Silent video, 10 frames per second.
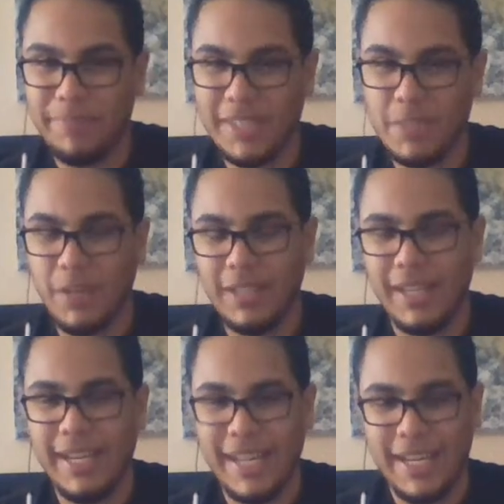the
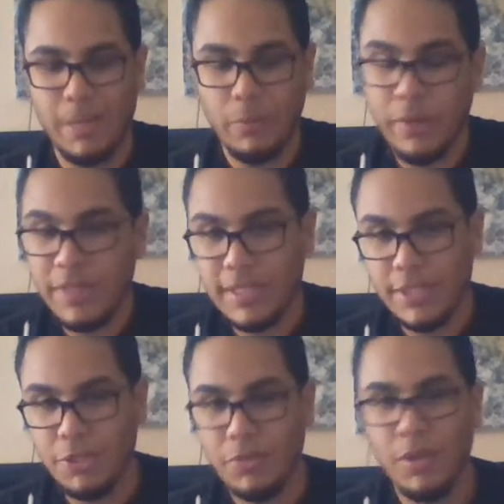spotlight in a previous
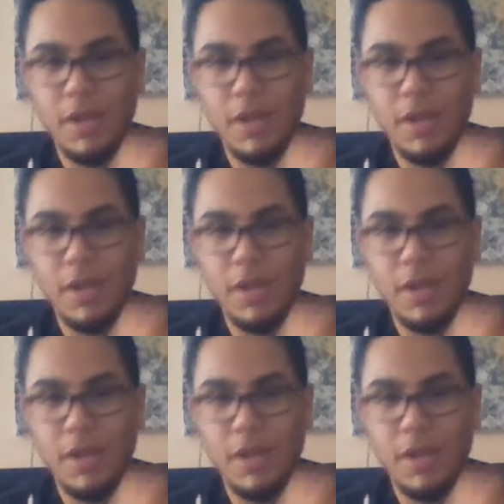issue.